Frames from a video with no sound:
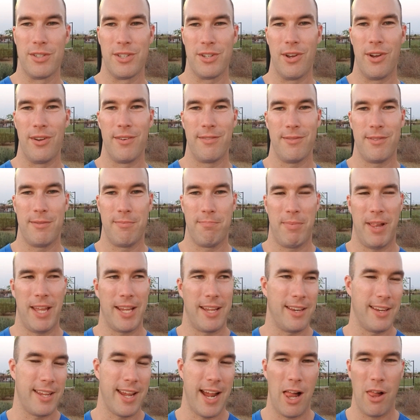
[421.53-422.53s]
ago, and like
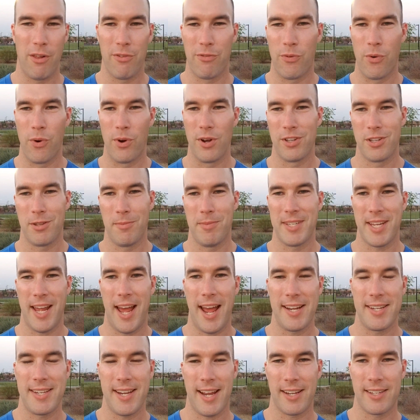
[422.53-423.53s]
in California, some of these
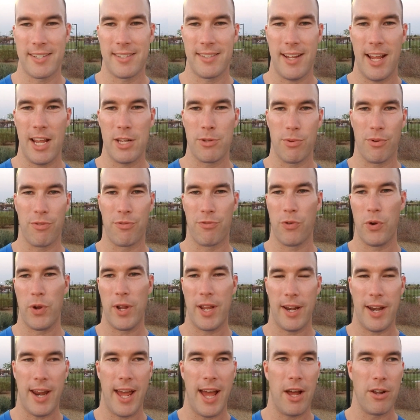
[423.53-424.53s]
high-tech states were
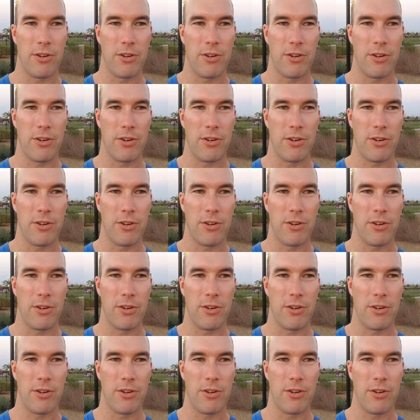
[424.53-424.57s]
freaking out